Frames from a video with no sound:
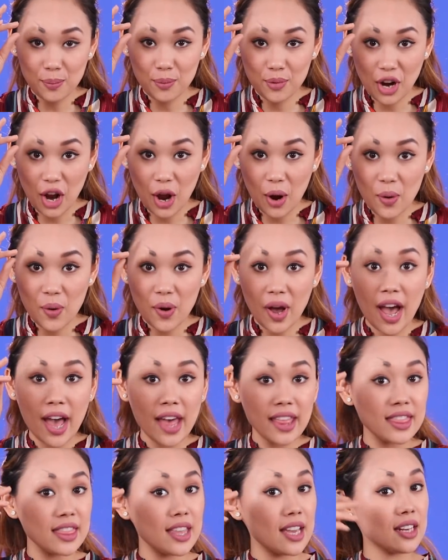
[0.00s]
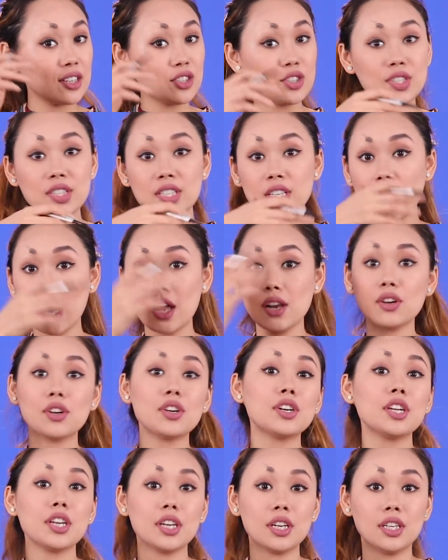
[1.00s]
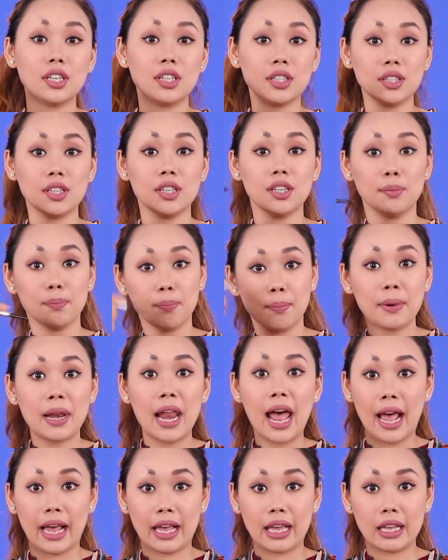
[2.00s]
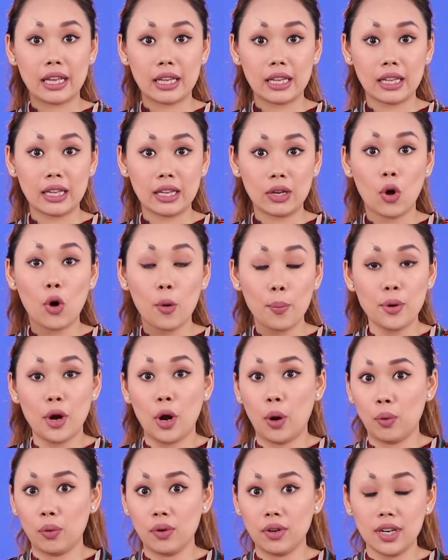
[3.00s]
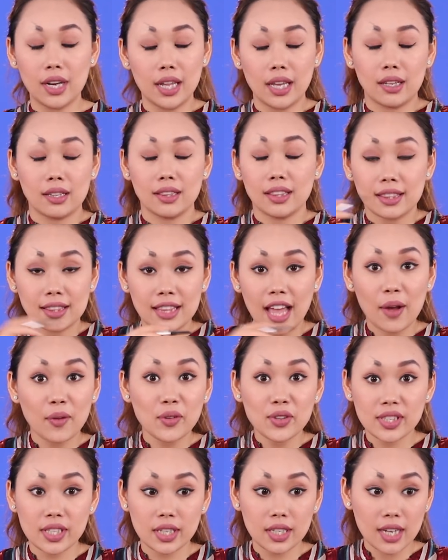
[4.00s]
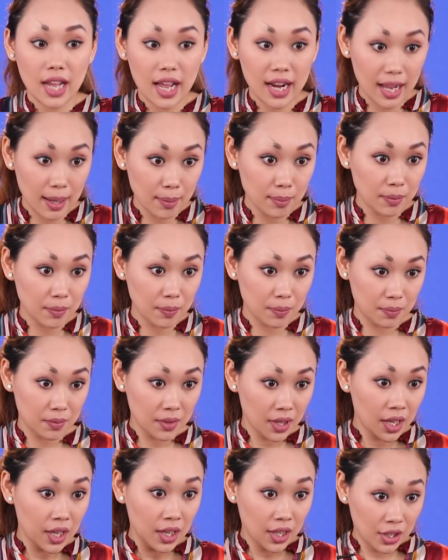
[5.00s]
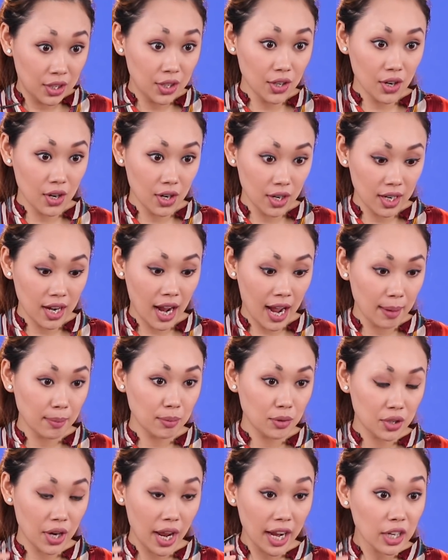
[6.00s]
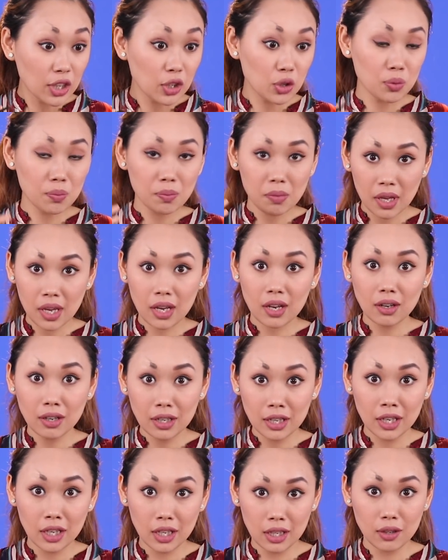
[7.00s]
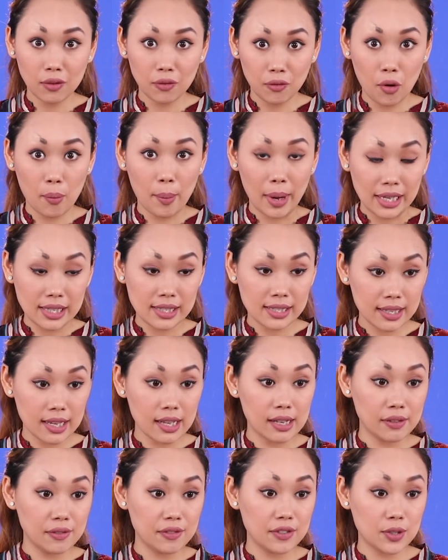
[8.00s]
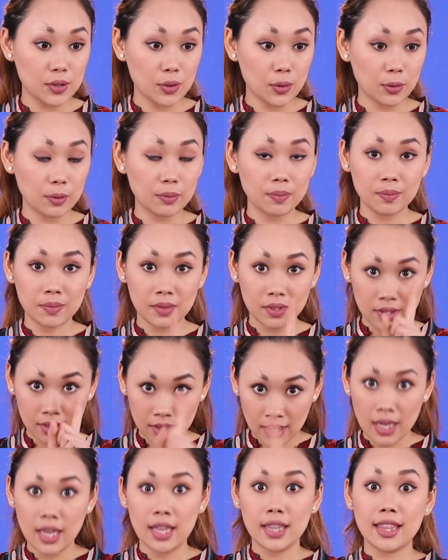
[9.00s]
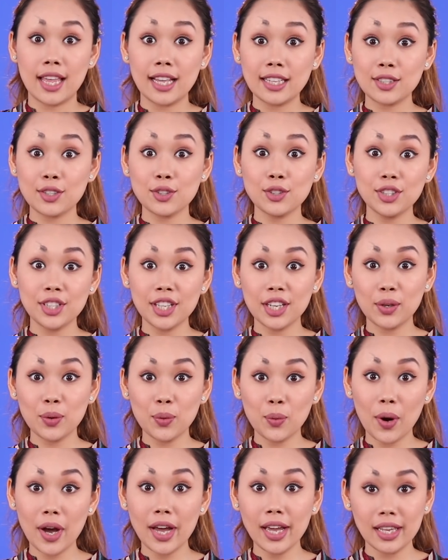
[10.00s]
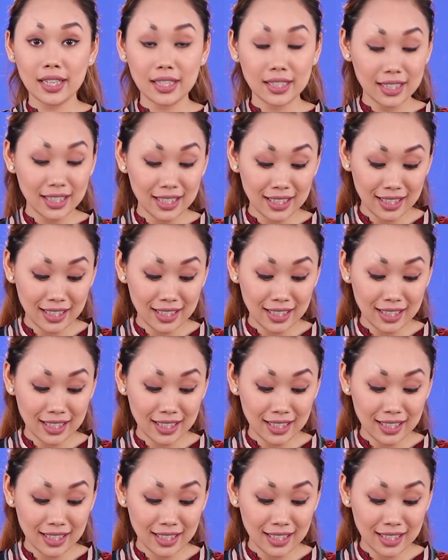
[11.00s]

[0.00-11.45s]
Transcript: a brow and then just colored it black or brown. Like, that was it. And I'm trying to make a heel for myself. So that's gonna take a while.